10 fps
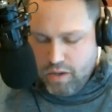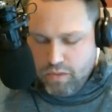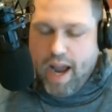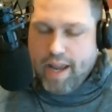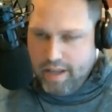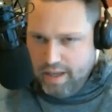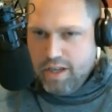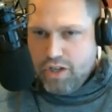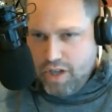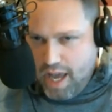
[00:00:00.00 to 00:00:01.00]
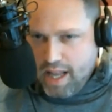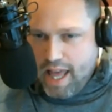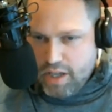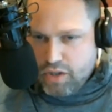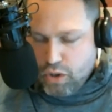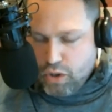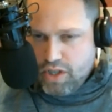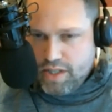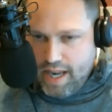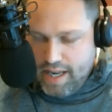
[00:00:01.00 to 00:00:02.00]
Right. She had a lot of
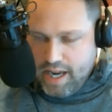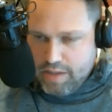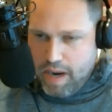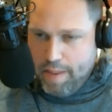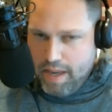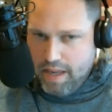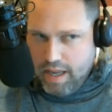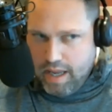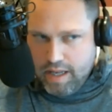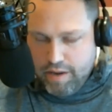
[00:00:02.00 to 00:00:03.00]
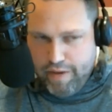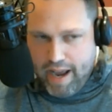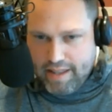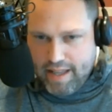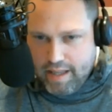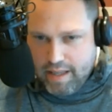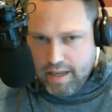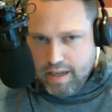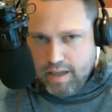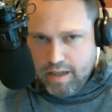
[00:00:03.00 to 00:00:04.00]
socialist ideas, but I mean, in the fact that
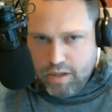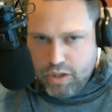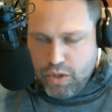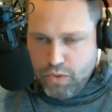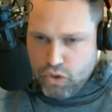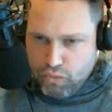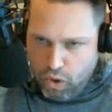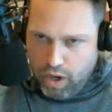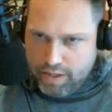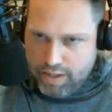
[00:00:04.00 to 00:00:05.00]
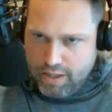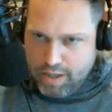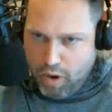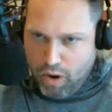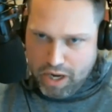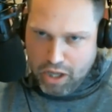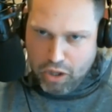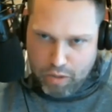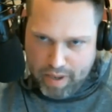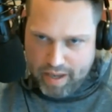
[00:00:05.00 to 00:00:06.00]
she was drawn to the party a
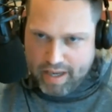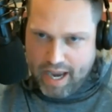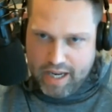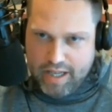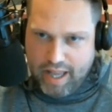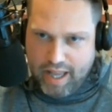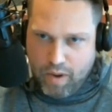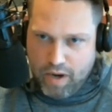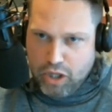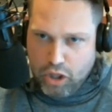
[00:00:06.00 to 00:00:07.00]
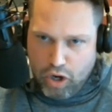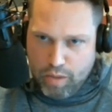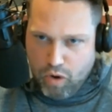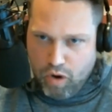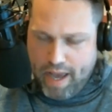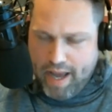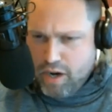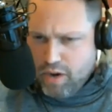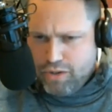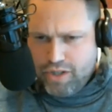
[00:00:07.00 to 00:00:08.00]
little bit, kind of like wanted to learn more about it. I
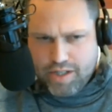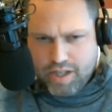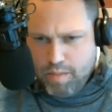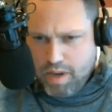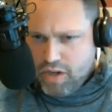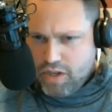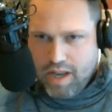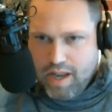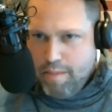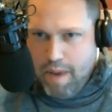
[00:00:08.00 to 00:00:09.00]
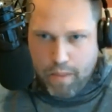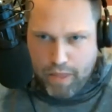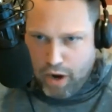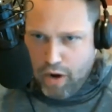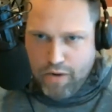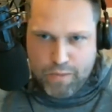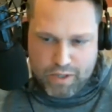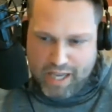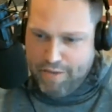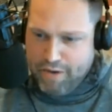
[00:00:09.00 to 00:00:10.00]
know Jessica Mears met with her and
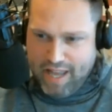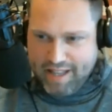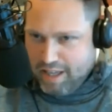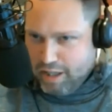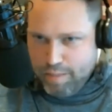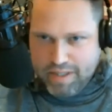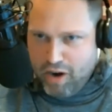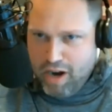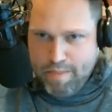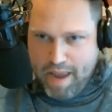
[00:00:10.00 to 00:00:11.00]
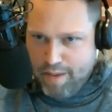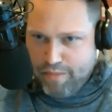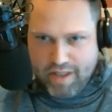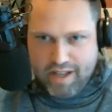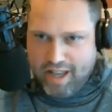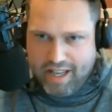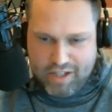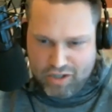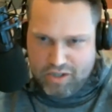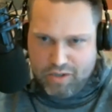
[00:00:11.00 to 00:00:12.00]
gave her like the libertarian pamphlet, like
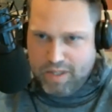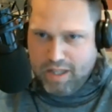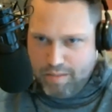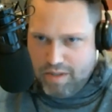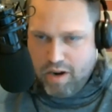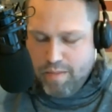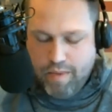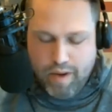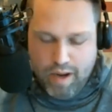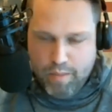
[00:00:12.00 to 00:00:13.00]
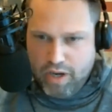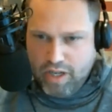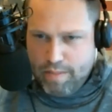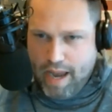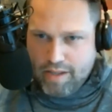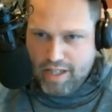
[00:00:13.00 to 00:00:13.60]
this is what the Libertarian Party's about.